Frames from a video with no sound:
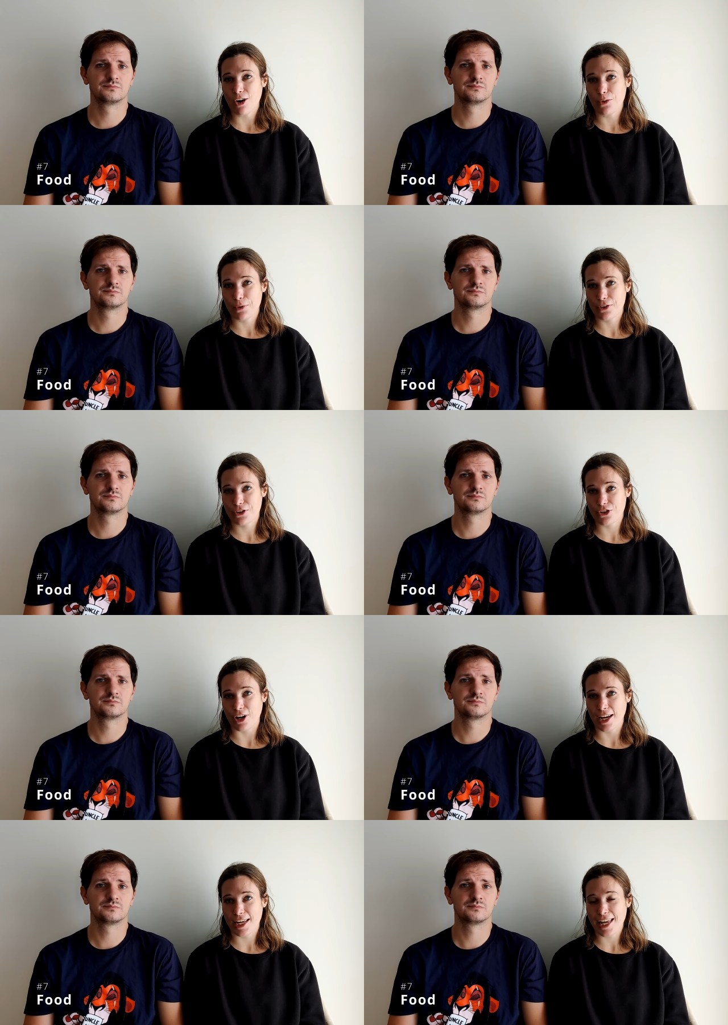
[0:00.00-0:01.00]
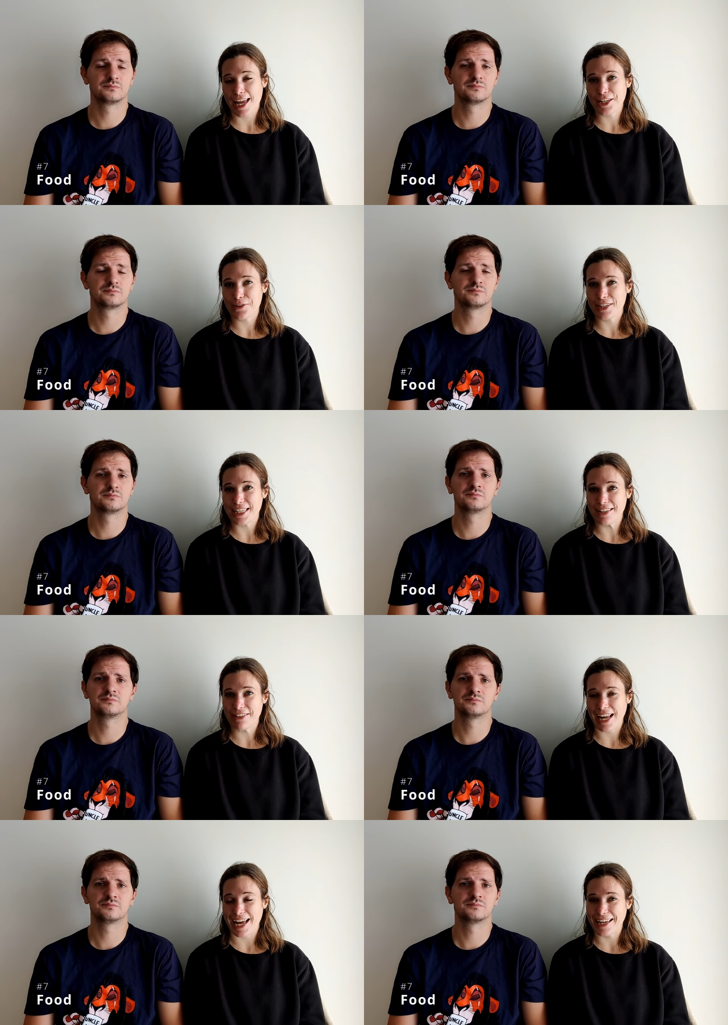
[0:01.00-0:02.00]
Speaker 1: all worth trying, and you can
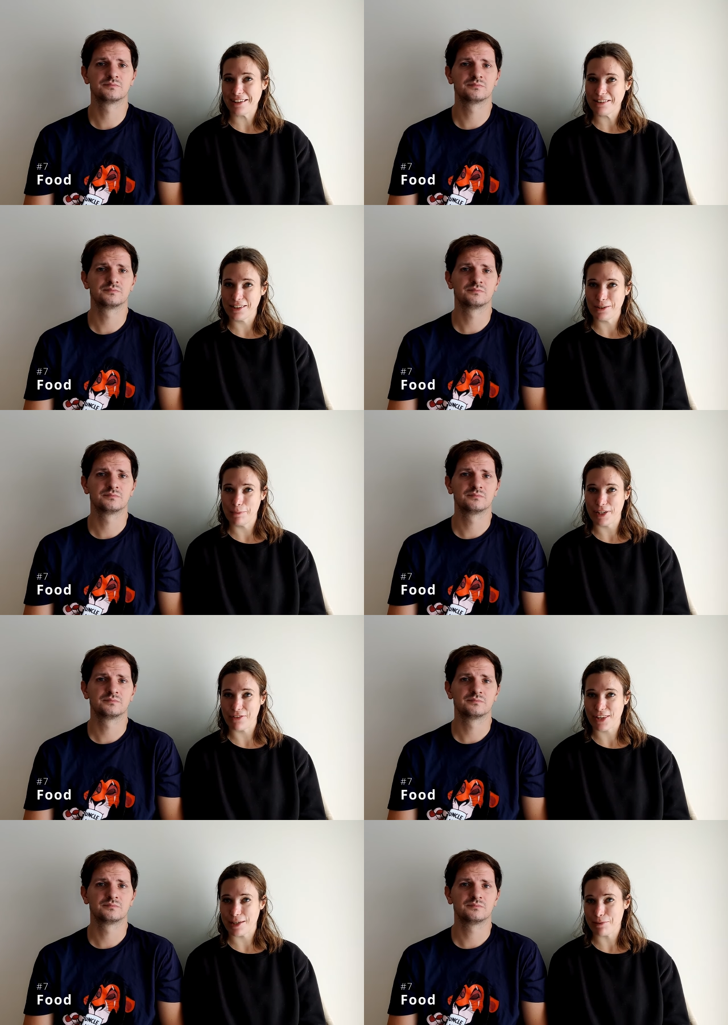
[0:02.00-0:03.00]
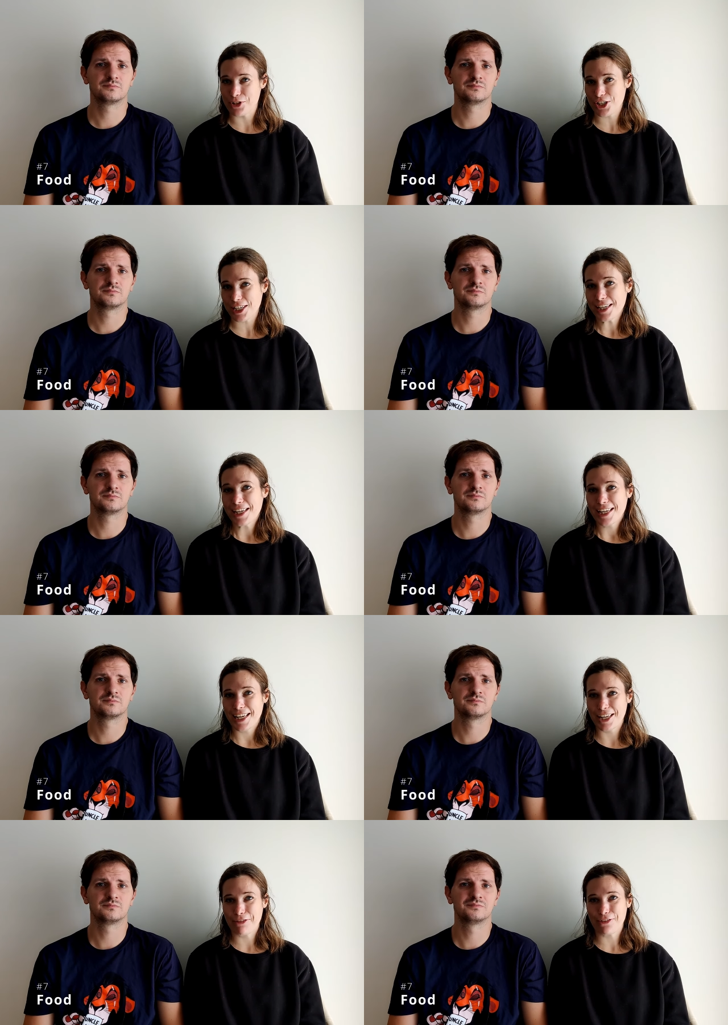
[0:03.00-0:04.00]
even add a little bit of kimchi
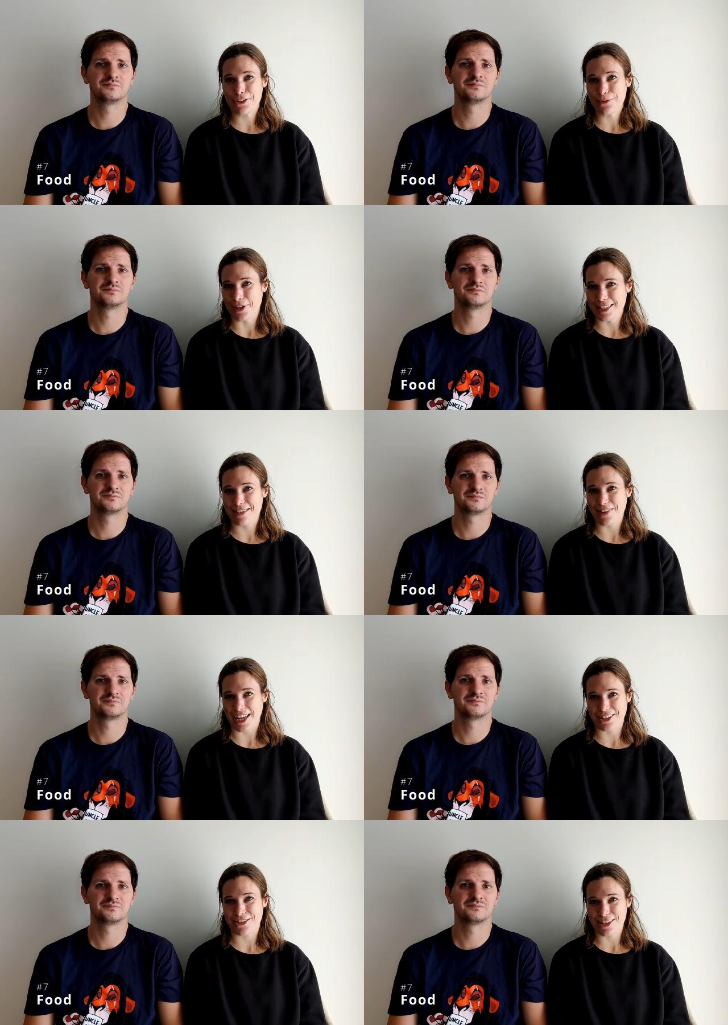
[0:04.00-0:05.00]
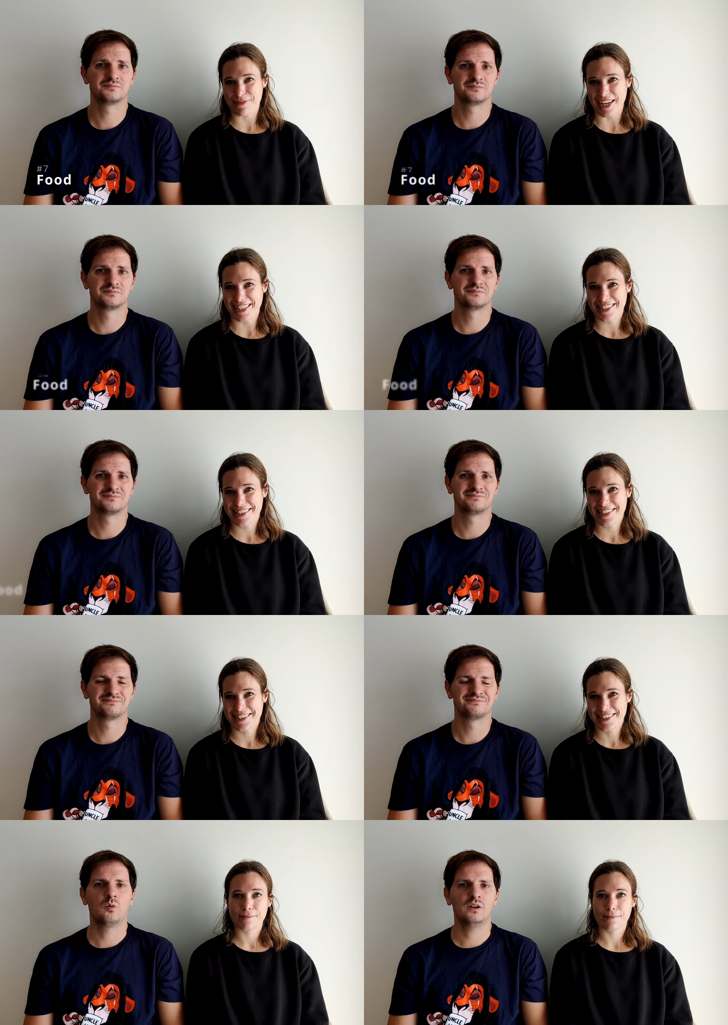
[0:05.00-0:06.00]
if you want some extra spice.
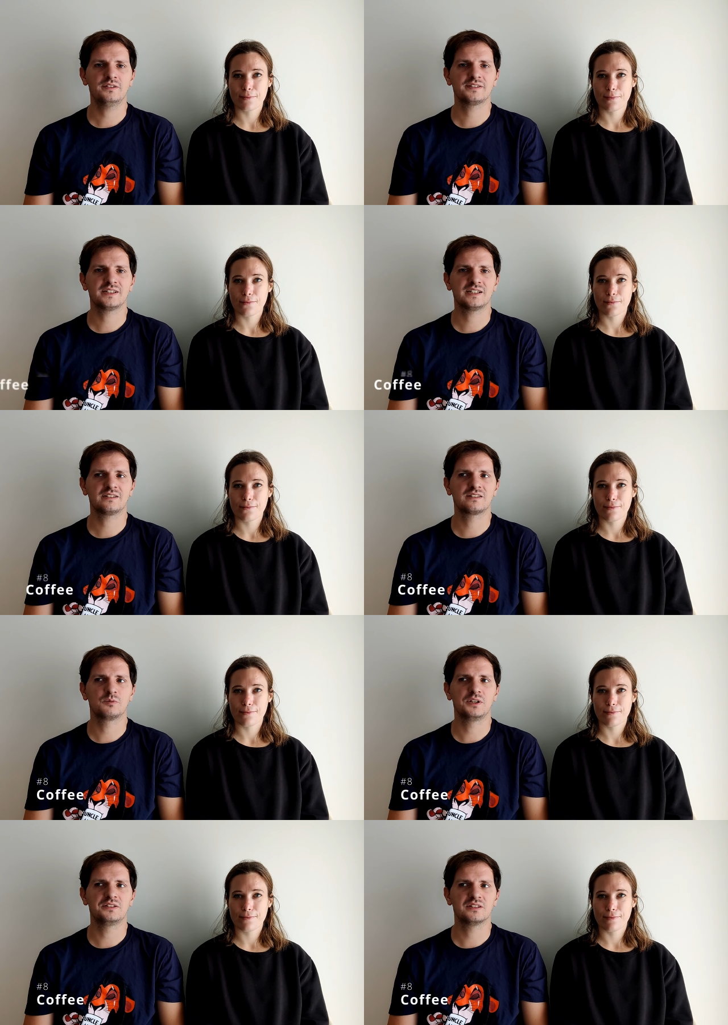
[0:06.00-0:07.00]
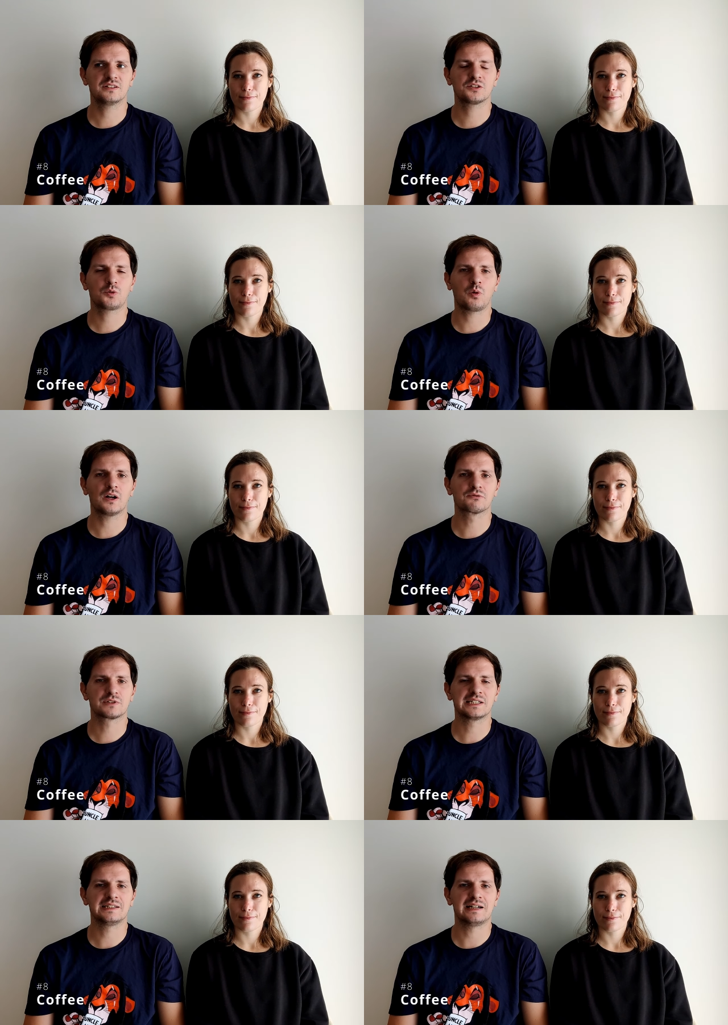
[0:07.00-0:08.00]
Speaker 2: One thing that we didn't quite
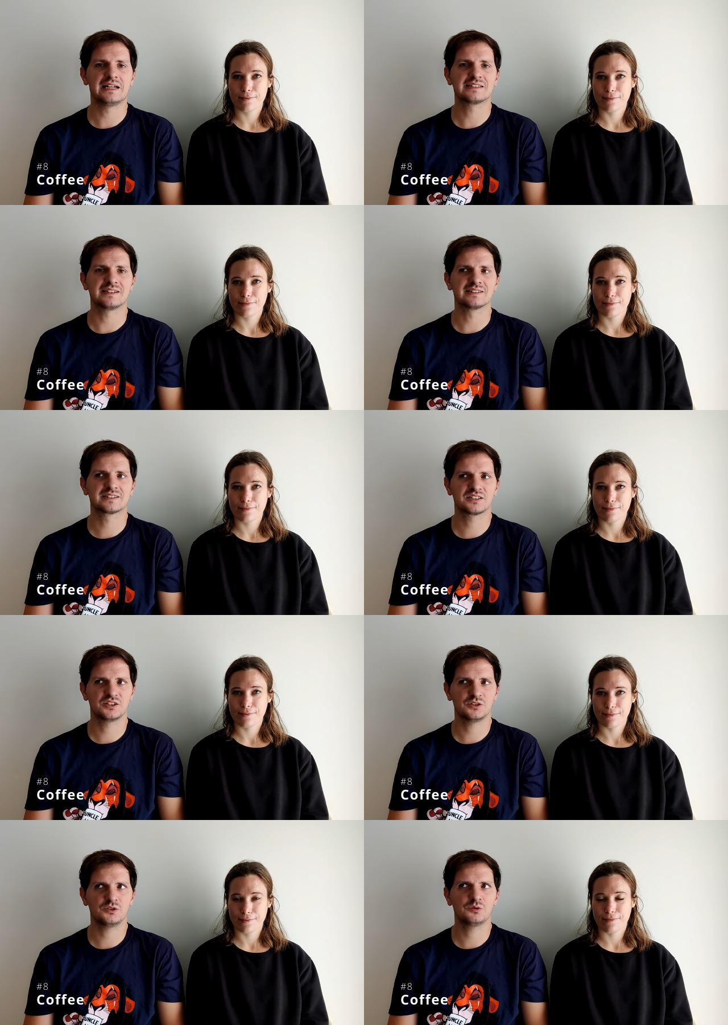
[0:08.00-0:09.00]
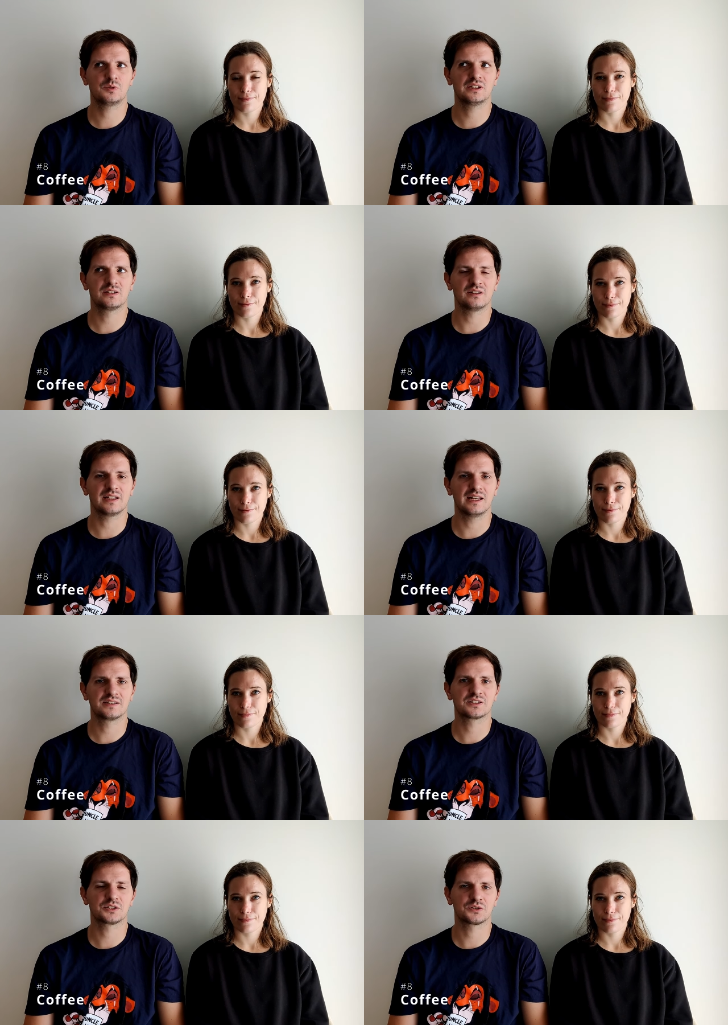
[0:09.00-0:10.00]
realize until we got
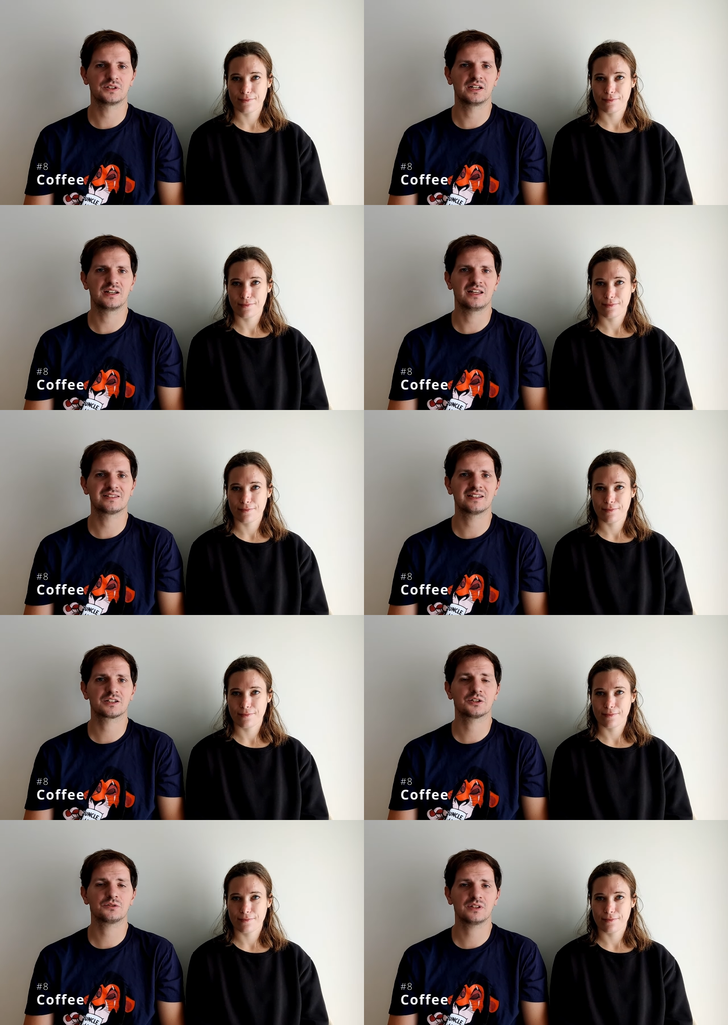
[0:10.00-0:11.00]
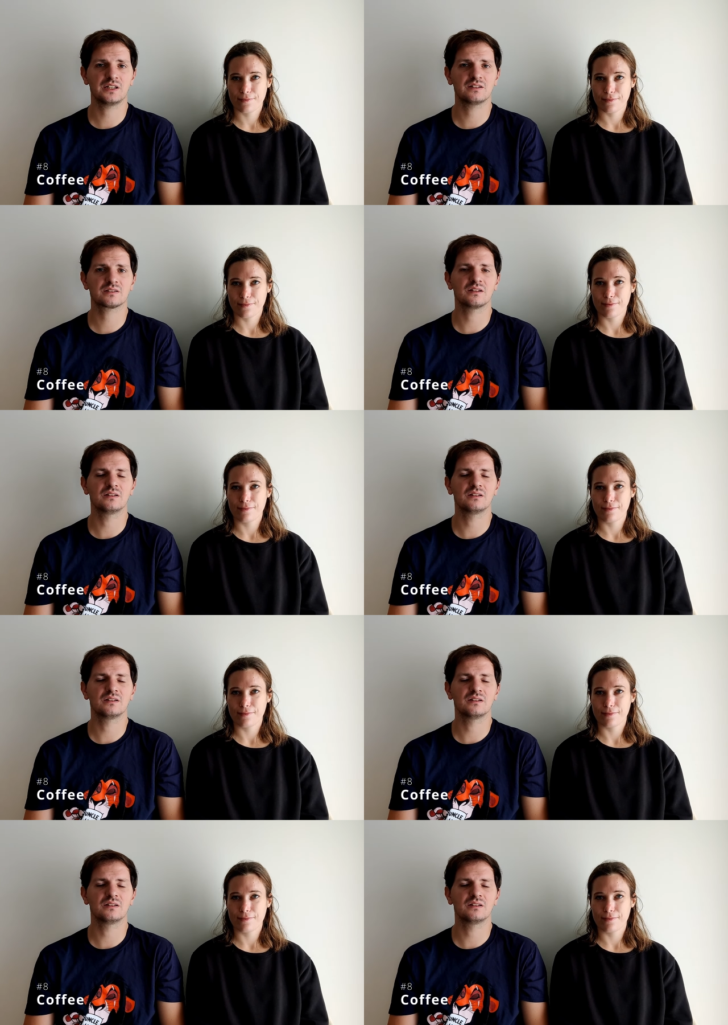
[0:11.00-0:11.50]
into Korea is that Koreans